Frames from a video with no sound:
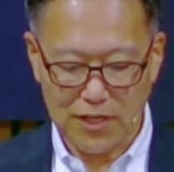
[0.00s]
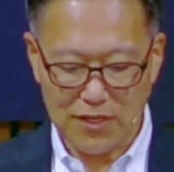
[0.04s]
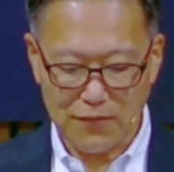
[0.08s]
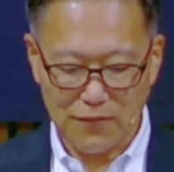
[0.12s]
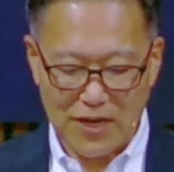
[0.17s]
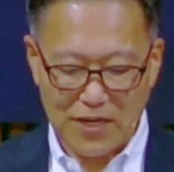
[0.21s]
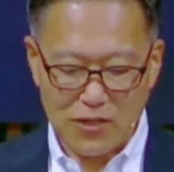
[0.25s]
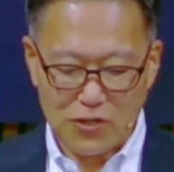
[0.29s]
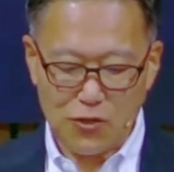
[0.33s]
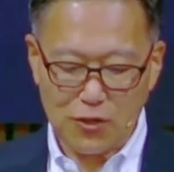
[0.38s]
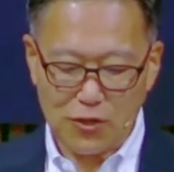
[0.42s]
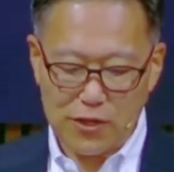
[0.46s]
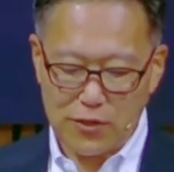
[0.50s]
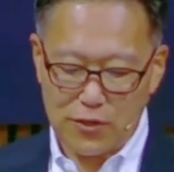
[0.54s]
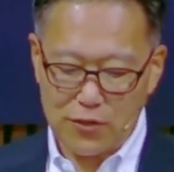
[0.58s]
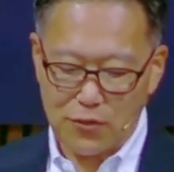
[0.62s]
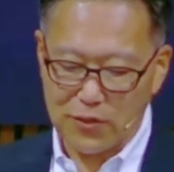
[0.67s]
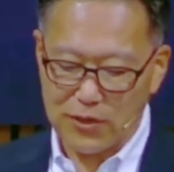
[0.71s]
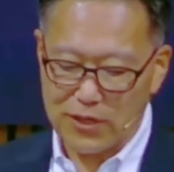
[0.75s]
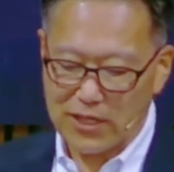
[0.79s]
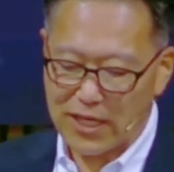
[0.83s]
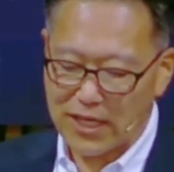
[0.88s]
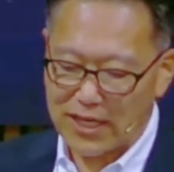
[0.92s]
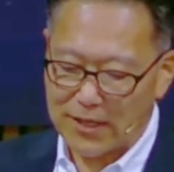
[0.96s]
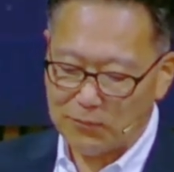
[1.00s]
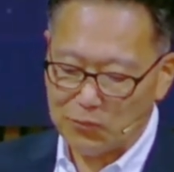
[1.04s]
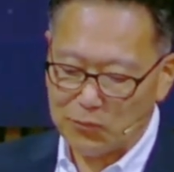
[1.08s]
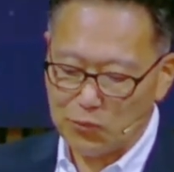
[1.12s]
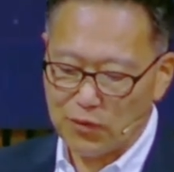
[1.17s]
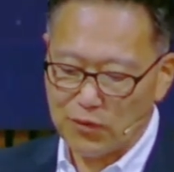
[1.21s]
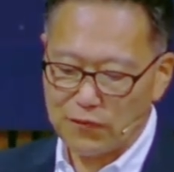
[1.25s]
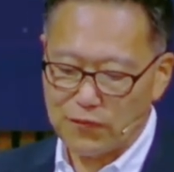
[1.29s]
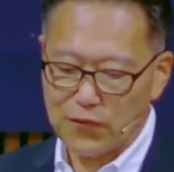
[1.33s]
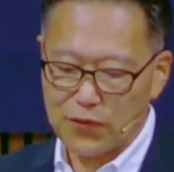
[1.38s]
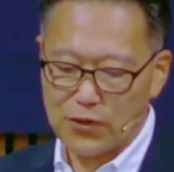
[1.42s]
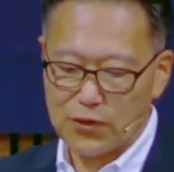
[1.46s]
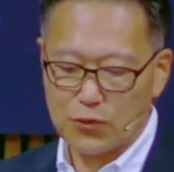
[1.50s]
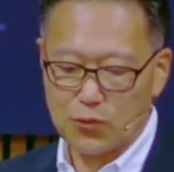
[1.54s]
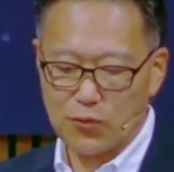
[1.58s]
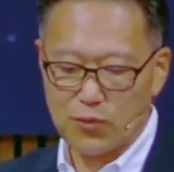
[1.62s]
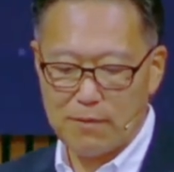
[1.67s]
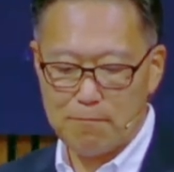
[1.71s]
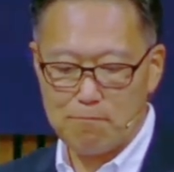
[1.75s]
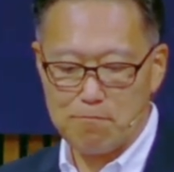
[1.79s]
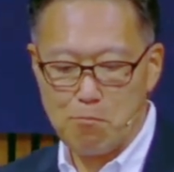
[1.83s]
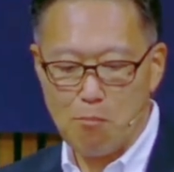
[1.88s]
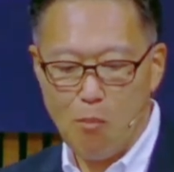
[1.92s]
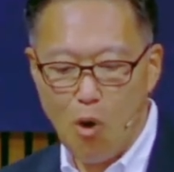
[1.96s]
Eventually, though, it came to refer to
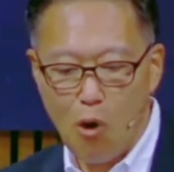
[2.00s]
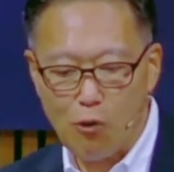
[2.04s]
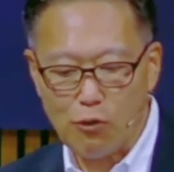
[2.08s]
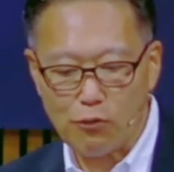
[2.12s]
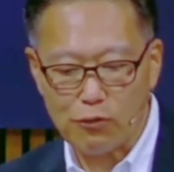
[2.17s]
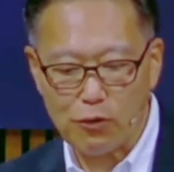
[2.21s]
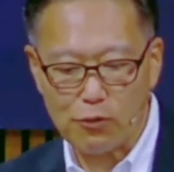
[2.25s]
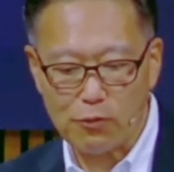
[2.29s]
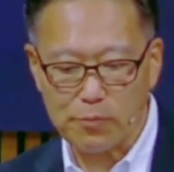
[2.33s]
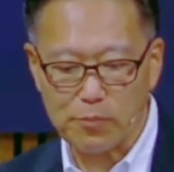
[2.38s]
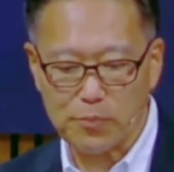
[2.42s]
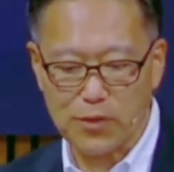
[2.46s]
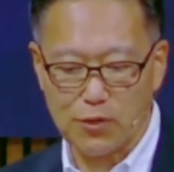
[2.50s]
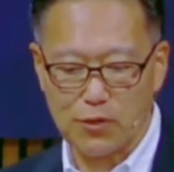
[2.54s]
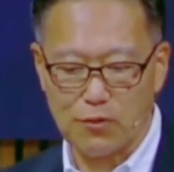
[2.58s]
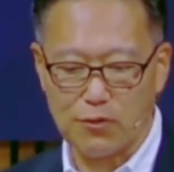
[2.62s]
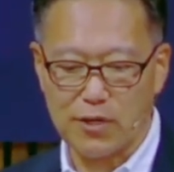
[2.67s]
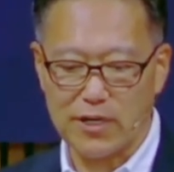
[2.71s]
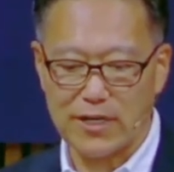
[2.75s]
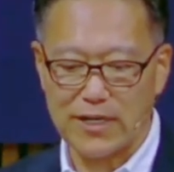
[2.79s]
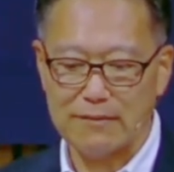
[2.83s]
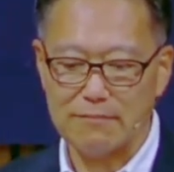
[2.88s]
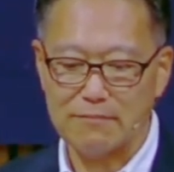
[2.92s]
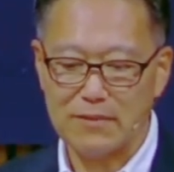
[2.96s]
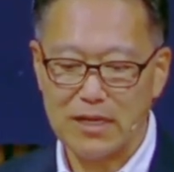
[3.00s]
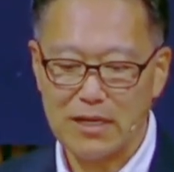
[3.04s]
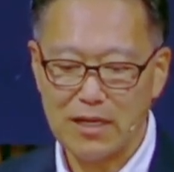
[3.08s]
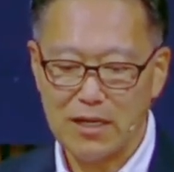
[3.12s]
a moral purity,